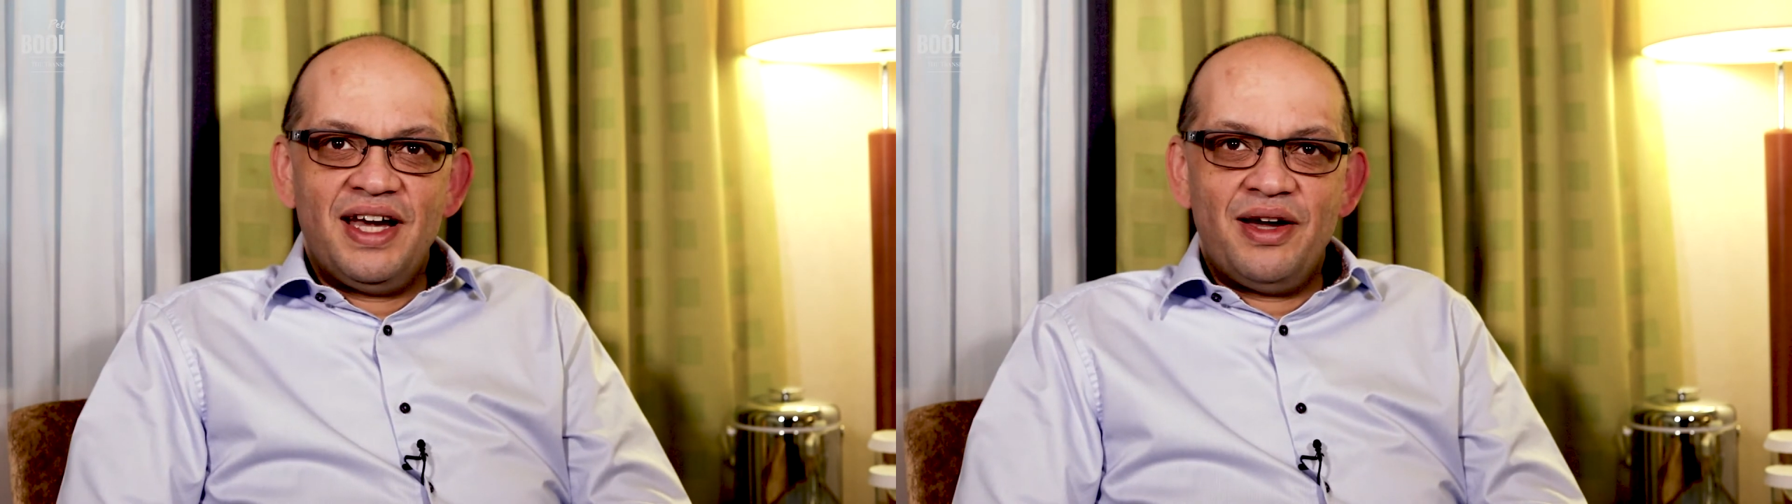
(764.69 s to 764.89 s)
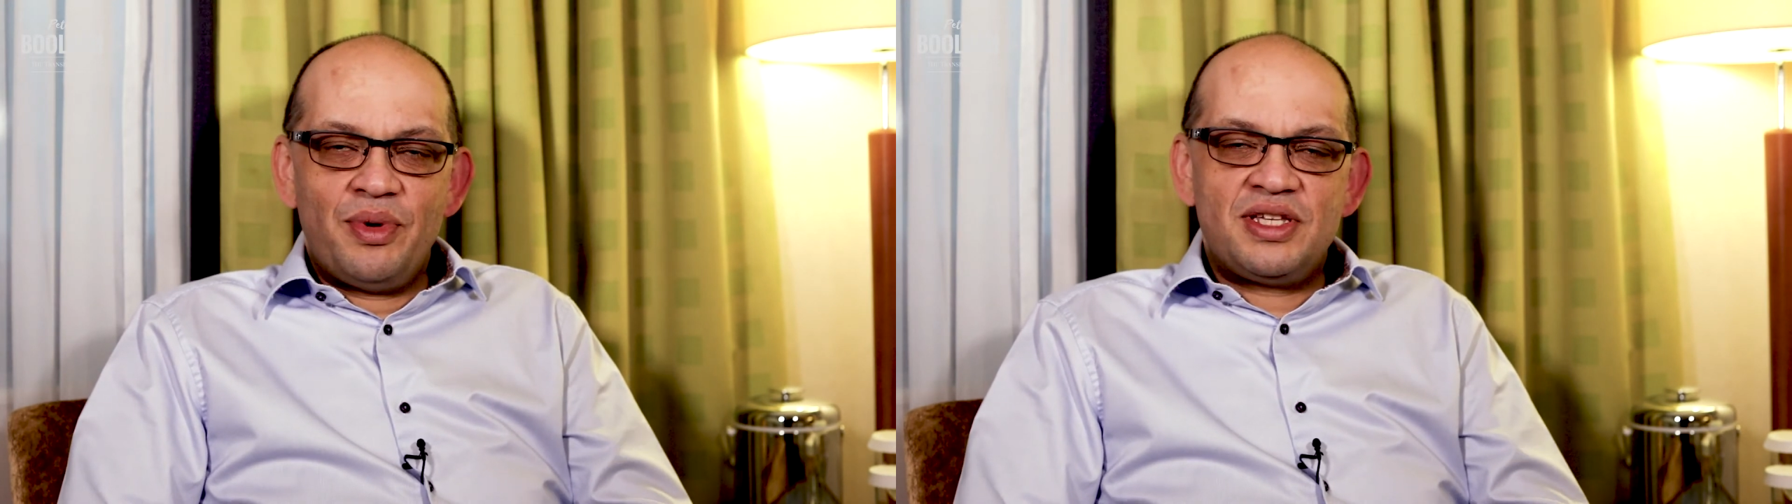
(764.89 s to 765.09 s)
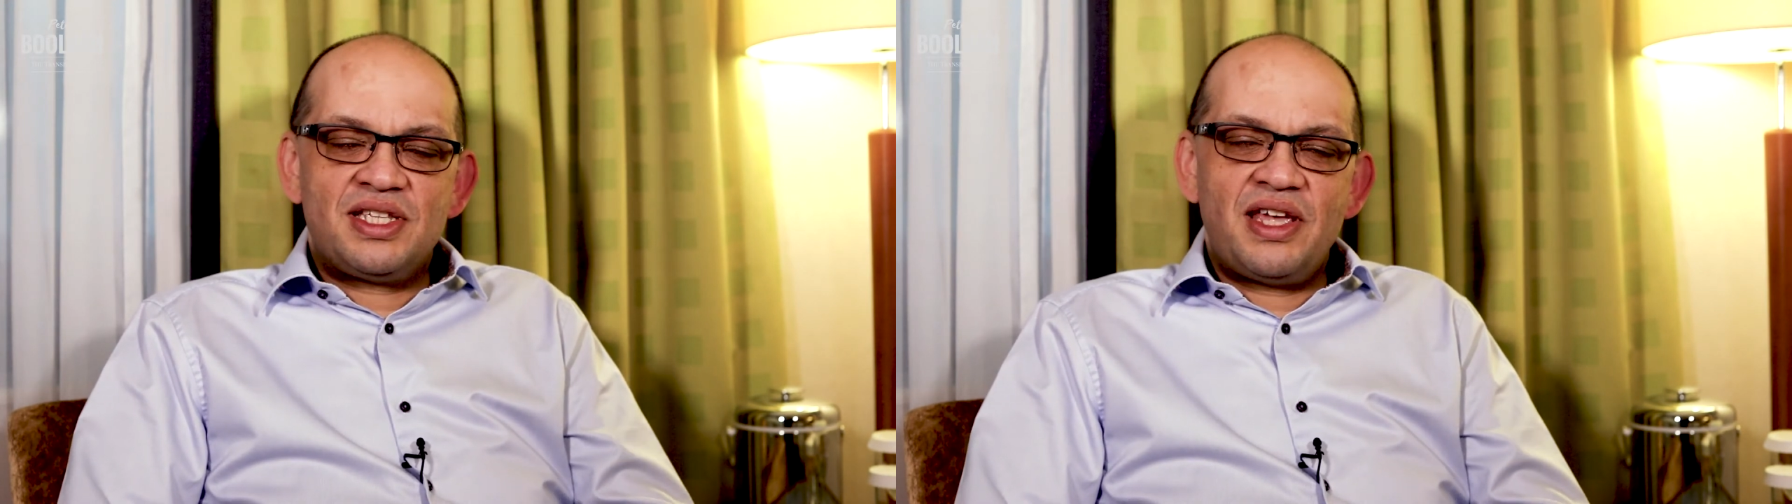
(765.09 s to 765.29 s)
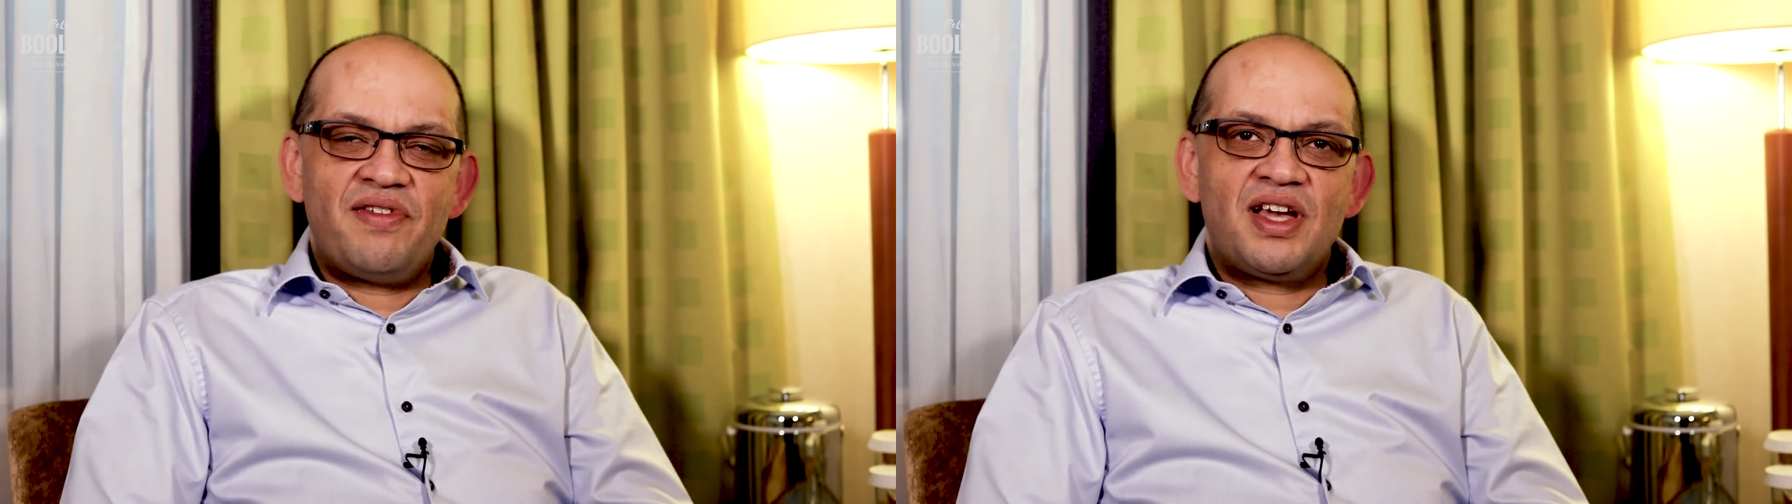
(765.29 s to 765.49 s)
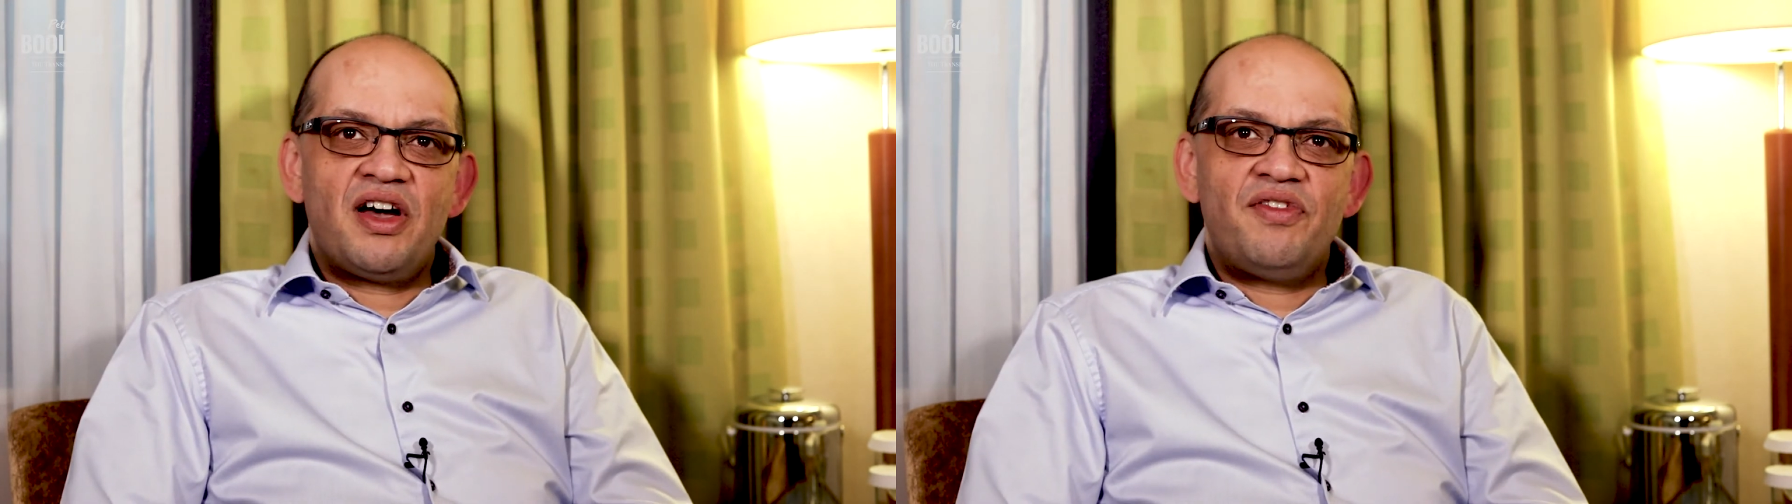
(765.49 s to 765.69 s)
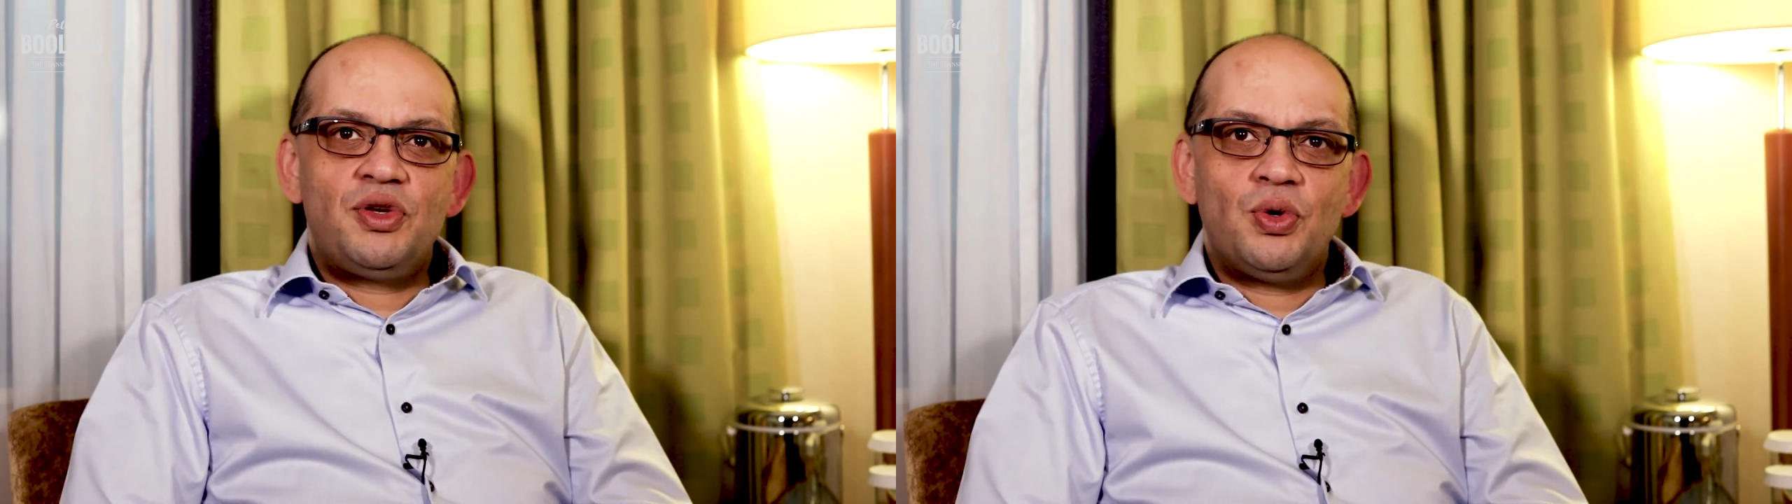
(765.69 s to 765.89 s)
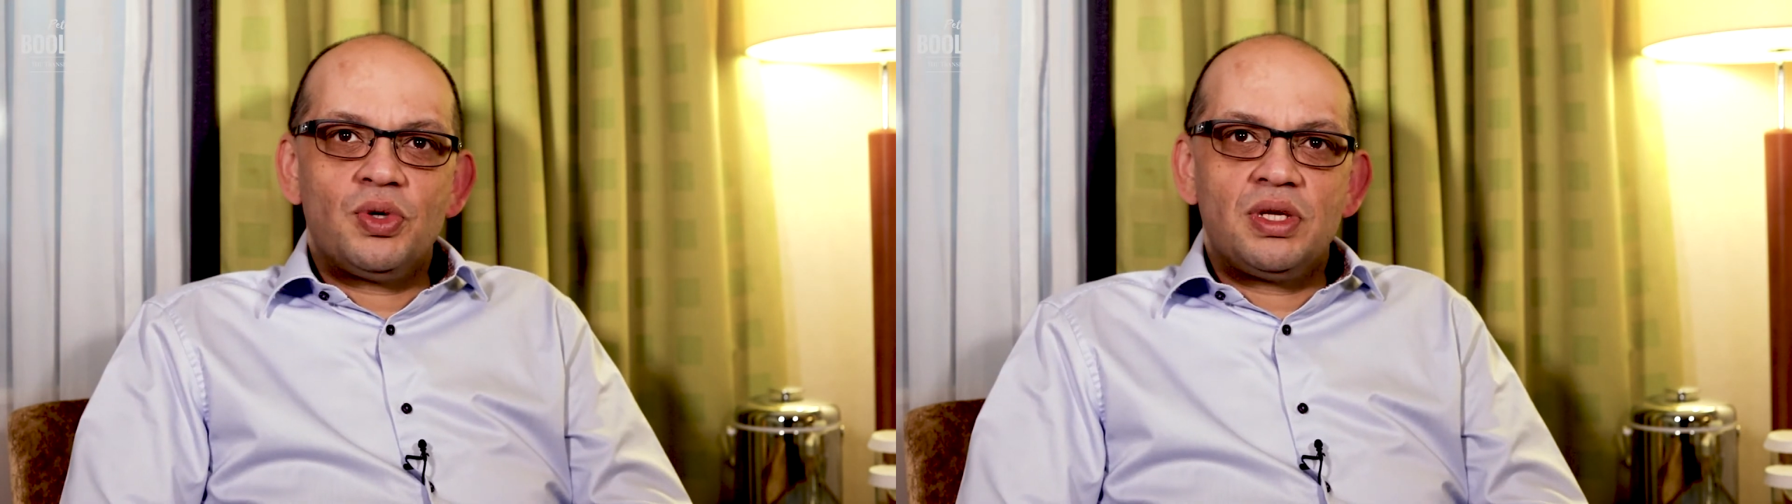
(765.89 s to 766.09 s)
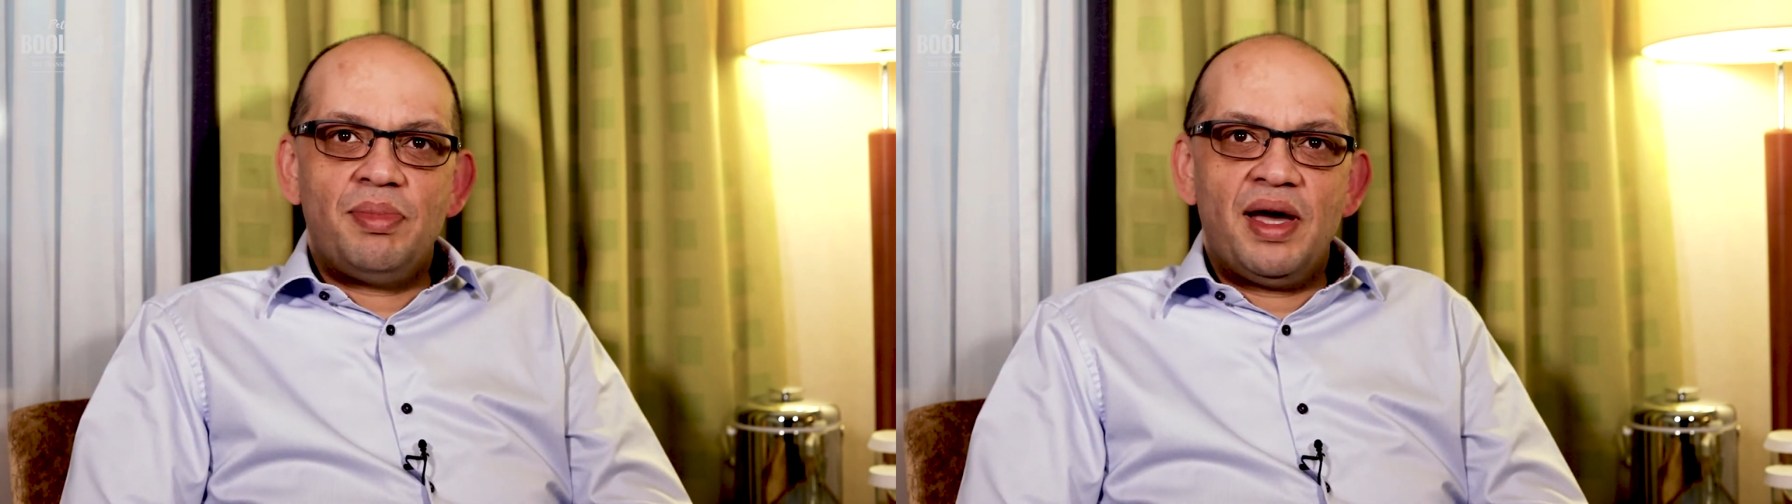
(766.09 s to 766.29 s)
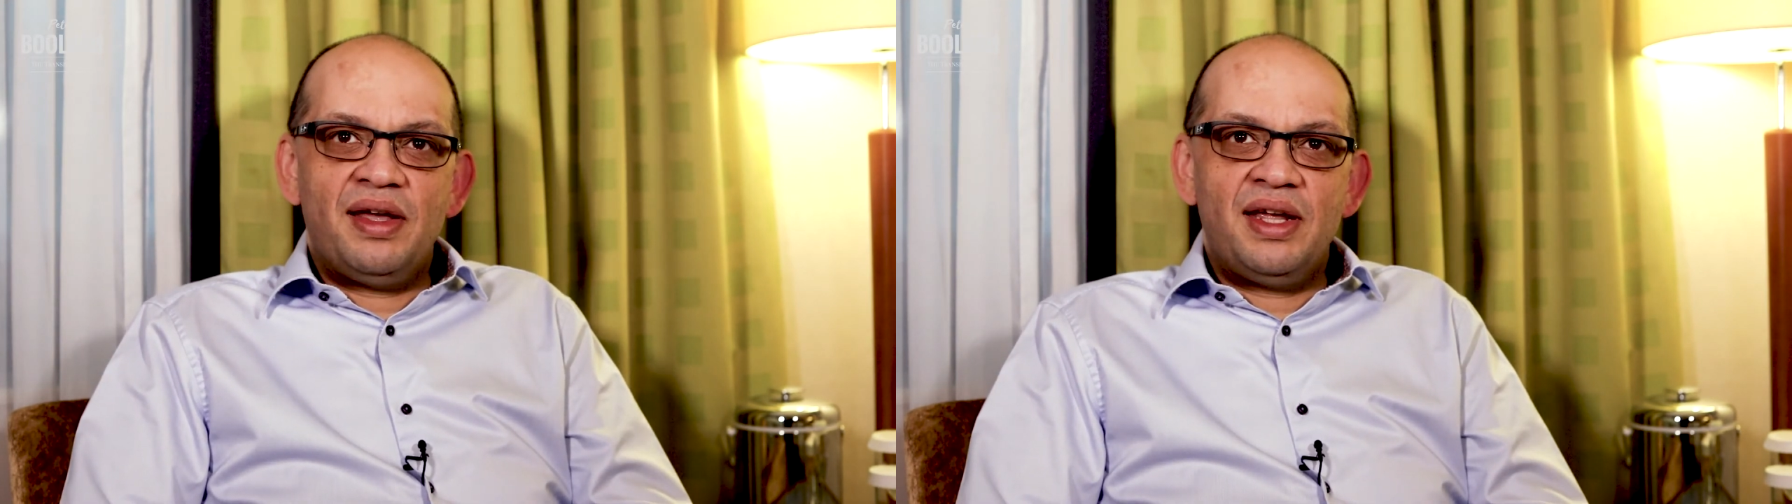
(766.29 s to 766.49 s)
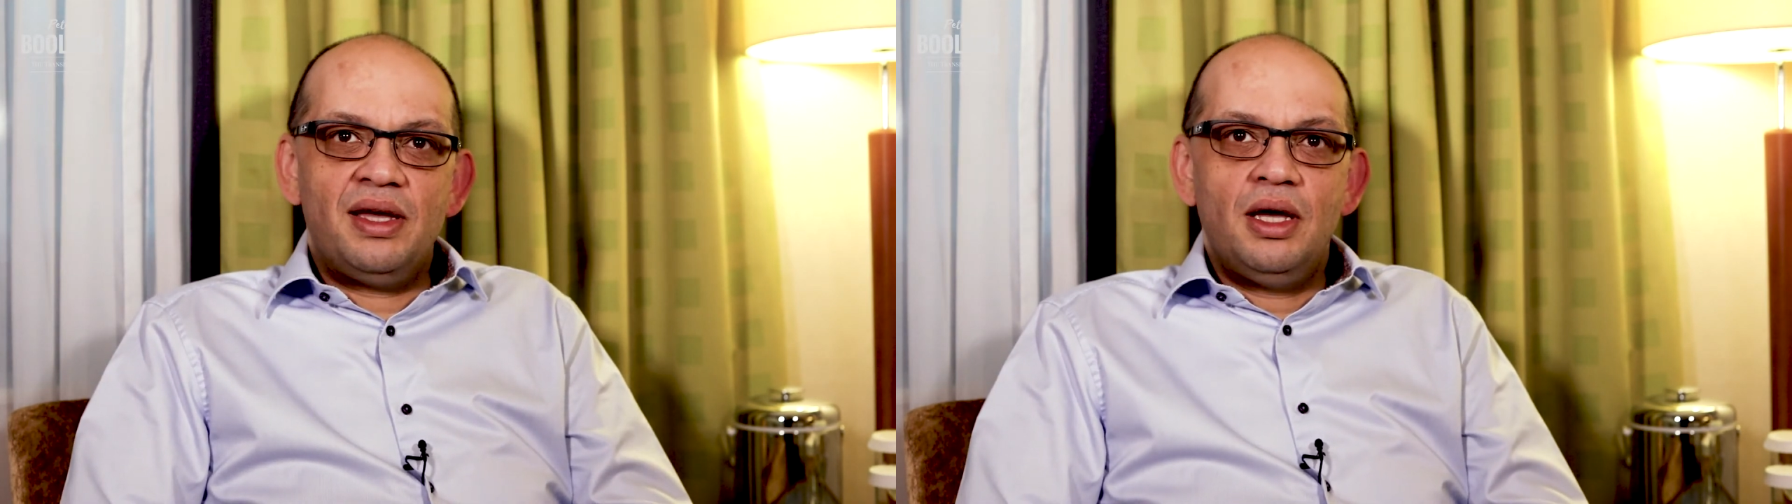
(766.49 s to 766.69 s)
And when Stephen Covey talked
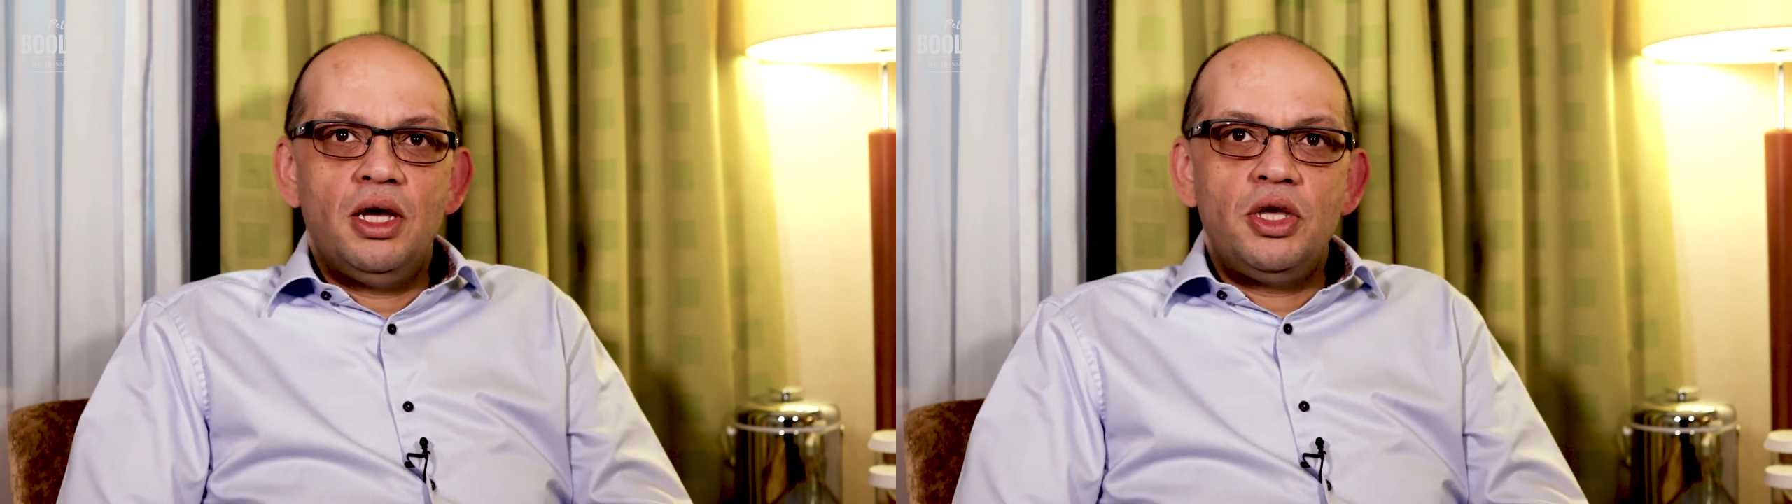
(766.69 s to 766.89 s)
about it,